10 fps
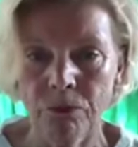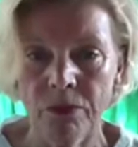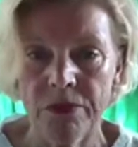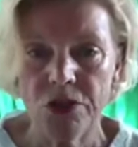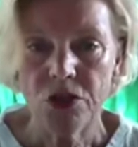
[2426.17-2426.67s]

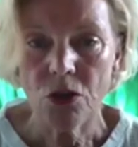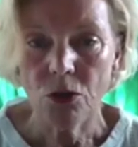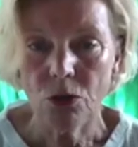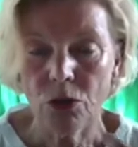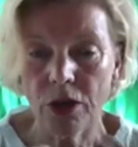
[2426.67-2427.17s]

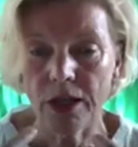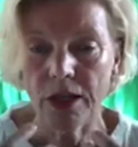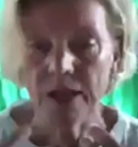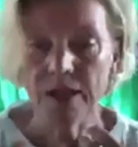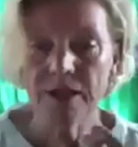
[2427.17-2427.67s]
So
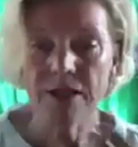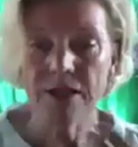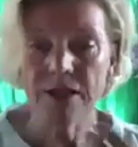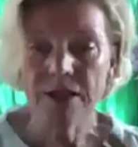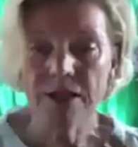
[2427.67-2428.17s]
he's
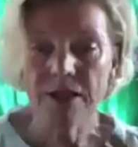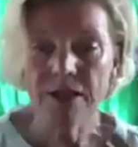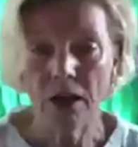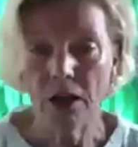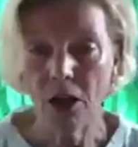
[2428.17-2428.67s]
expressing a
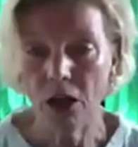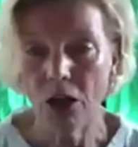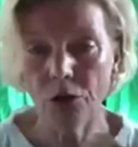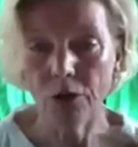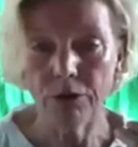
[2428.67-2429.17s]
lot
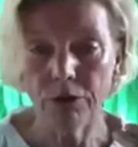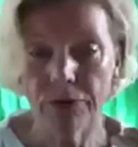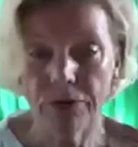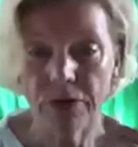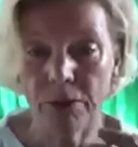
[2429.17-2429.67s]
of
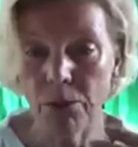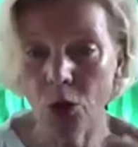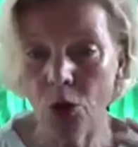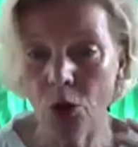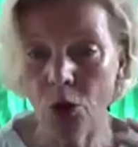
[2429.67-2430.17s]

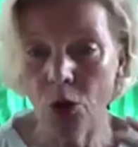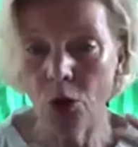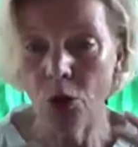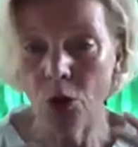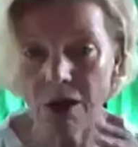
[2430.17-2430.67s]
emotions
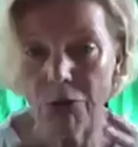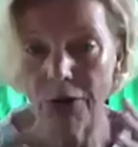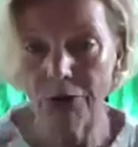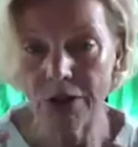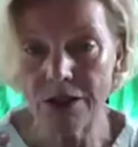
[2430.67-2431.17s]
around
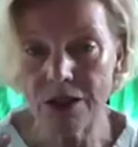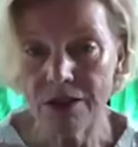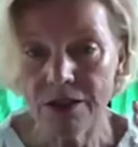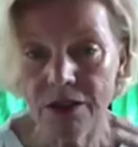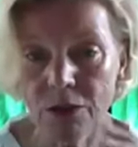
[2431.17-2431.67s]
this
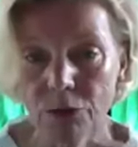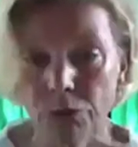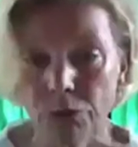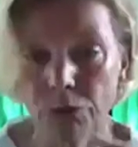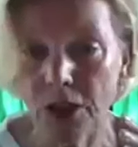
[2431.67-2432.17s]

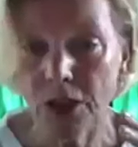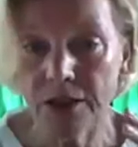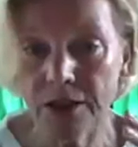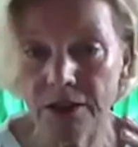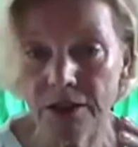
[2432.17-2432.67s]

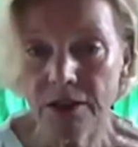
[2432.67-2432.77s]
fear,